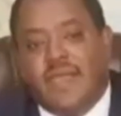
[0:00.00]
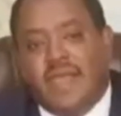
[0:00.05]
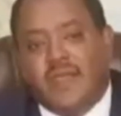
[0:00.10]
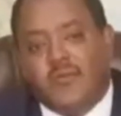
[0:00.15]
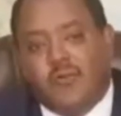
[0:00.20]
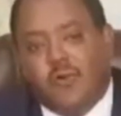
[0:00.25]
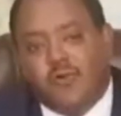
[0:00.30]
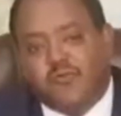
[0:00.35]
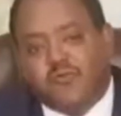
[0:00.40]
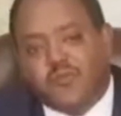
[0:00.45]

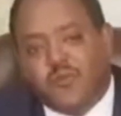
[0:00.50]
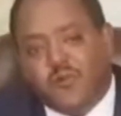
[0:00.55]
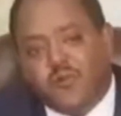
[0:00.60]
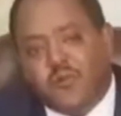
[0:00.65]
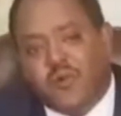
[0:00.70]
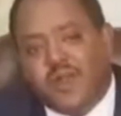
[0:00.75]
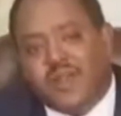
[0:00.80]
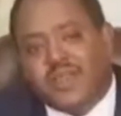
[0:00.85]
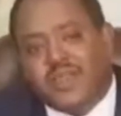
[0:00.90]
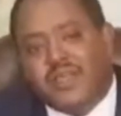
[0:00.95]
and also
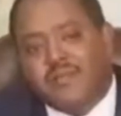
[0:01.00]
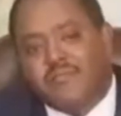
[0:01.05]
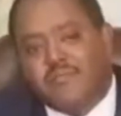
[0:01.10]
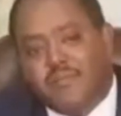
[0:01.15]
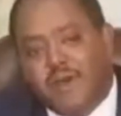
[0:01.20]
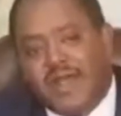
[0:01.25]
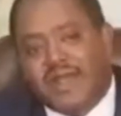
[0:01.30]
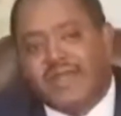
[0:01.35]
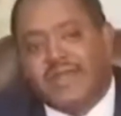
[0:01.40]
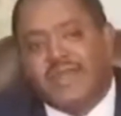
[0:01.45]
work
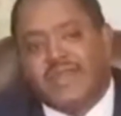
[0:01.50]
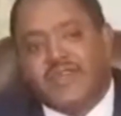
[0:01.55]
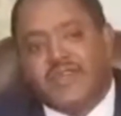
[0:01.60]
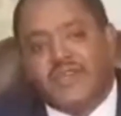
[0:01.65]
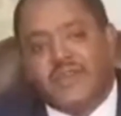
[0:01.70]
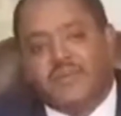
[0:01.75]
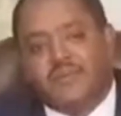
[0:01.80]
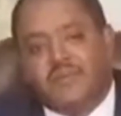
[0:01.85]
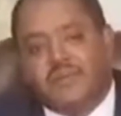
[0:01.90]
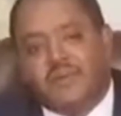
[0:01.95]
in
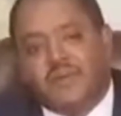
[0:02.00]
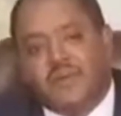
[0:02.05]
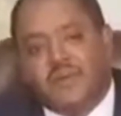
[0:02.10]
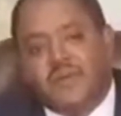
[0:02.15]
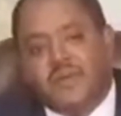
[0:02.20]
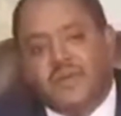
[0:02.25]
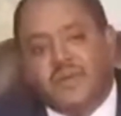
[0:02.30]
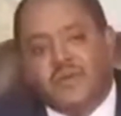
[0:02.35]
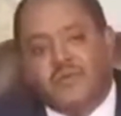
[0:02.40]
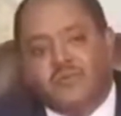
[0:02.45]
partnership
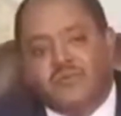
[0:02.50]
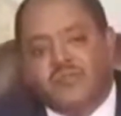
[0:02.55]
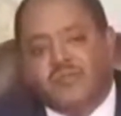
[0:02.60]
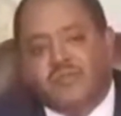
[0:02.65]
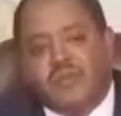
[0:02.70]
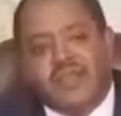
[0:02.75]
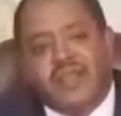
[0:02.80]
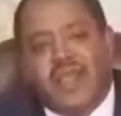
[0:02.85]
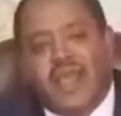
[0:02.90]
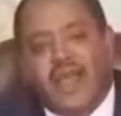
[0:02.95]
with
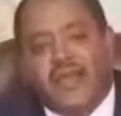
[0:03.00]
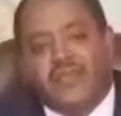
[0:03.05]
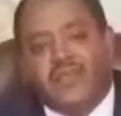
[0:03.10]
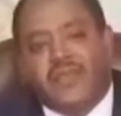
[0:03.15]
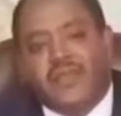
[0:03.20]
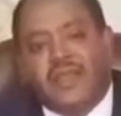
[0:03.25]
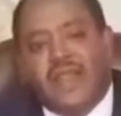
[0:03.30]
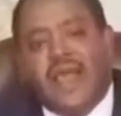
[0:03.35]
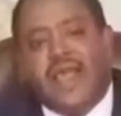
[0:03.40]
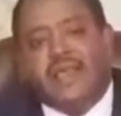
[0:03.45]
many
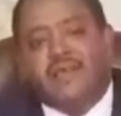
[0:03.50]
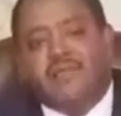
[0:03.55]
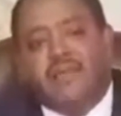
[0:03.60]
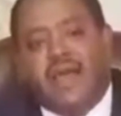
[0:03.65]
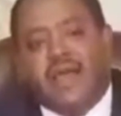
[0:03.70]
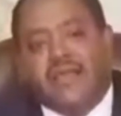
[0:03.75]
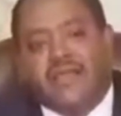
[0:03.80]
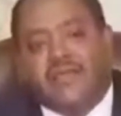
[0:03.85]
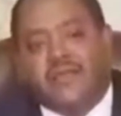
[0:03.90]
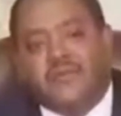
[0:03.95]
other
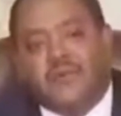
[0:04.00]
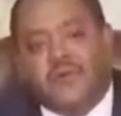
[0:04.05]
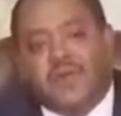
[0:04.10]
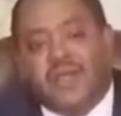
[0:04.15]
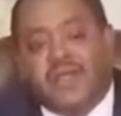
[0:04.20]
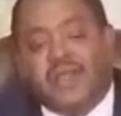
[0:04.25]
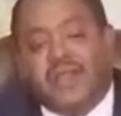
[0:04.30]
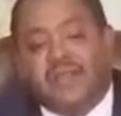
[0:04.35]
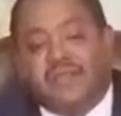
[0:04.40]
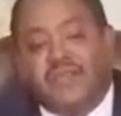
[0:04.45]
like-minded
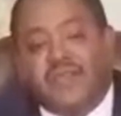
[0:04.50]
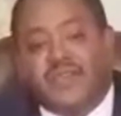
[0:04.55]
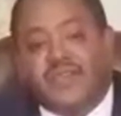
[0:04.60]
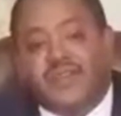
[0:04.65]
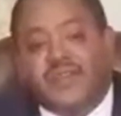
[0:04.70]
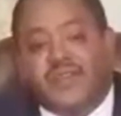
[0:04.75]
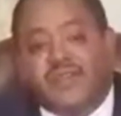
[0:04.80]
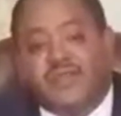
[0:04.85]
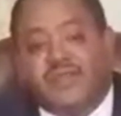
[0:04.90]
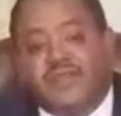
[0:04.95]

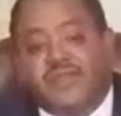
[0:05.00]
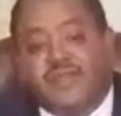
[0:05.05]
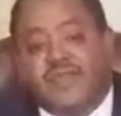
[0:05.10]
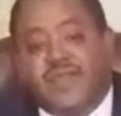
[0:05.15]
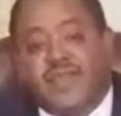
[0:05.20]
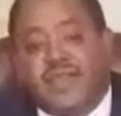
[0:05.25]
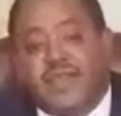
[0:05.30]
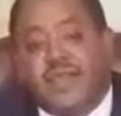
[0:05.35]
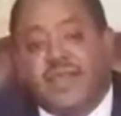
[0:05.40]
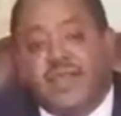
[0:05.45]
organizations
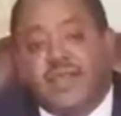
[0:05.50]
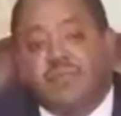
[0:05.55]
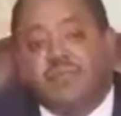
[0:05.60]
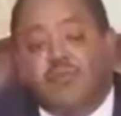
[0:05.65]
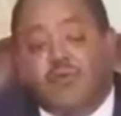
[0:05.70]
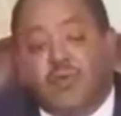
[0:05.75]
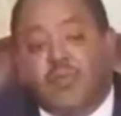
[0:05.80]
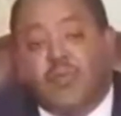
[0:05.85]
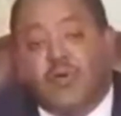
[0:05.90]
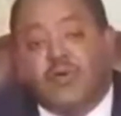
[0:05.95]
in
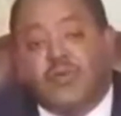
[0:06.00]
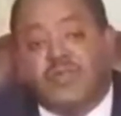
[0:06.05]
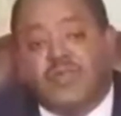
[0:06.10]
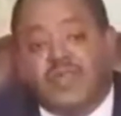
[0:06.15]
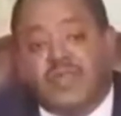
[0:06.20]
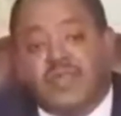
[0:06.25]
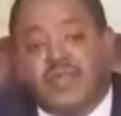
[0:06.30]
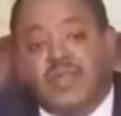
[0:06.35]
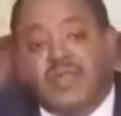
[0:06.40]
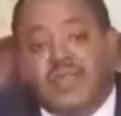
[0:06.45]

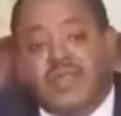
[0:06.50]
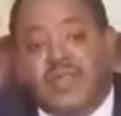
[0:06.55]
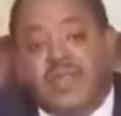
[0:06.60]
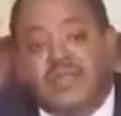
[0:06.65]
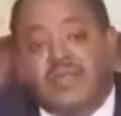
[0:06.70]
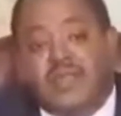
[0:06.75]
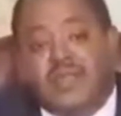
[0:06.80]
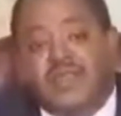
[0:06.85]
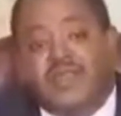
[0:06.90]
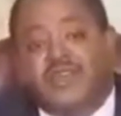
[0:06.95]
promoting
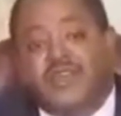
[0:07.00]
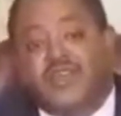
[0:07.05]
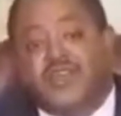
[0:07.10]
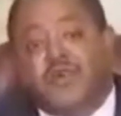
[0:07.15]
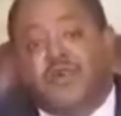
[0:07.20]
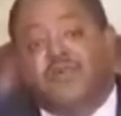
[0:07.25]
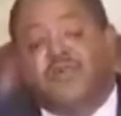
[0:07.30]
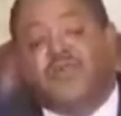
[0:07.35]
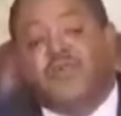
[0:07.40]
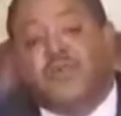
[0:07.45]
the
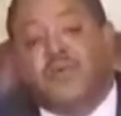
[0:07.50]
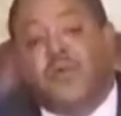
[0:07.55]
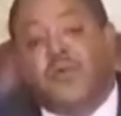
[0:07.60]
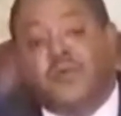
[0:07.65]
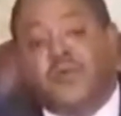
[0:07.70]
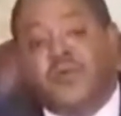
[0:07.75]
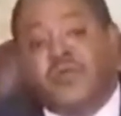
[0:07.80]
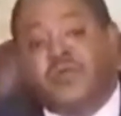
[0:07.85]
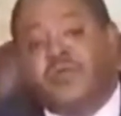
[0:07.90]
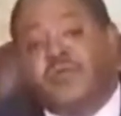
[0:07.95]
teaching of the
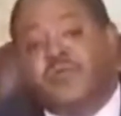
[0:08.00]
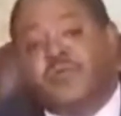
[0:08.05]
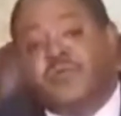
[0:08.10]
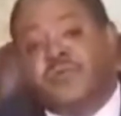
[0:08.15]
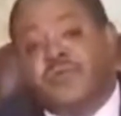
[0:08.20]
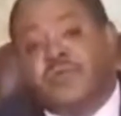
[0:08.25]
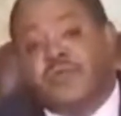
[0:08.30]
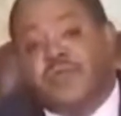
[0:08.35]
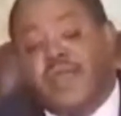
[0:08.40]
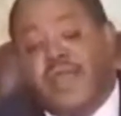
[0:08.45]
Golden Rule
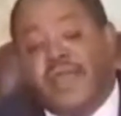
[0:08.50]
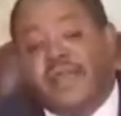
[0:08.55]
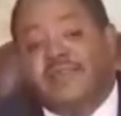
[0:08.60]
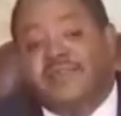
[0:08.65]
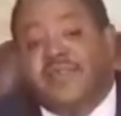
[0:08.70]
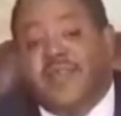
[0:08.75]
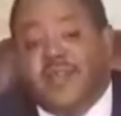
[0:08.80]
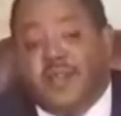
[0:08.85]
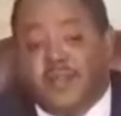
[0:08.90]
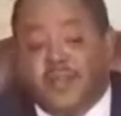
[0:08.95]
and
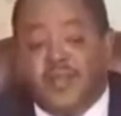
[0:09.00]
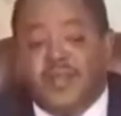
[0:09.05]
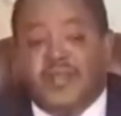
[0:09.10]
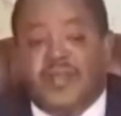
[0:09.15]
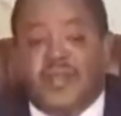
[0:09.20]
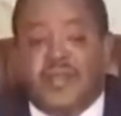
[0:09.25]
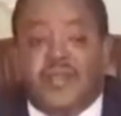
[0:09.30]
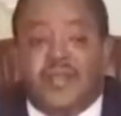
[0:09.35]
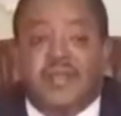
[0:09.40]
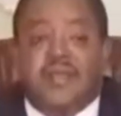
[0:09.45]

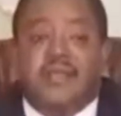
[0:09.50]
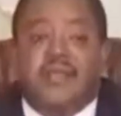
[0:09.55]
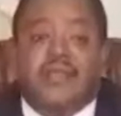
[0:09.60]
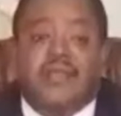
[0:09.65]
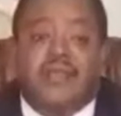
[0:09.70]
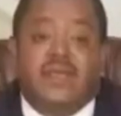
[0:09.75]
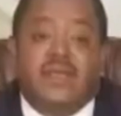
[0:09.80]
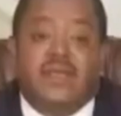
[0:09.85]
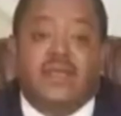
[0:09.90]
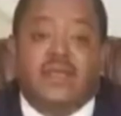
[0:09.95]
celebrating
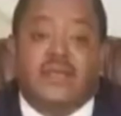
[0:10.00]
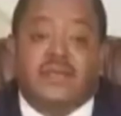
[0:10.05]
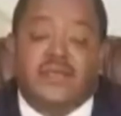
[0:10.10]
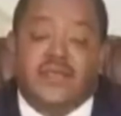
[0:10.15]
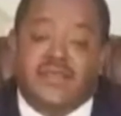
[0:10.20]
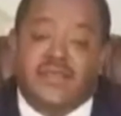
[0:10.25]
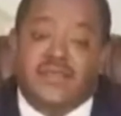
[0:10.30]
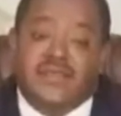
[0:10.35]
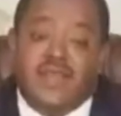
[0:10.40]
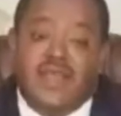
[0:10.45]

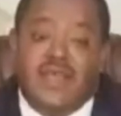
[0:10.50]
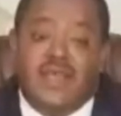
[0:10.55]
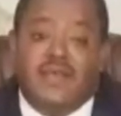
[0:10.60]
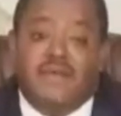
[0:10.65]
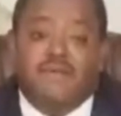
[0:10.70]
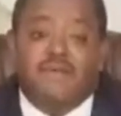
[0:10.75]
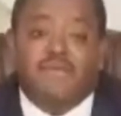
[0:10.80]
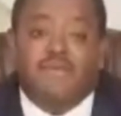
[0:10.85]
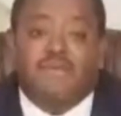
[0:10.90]
this day.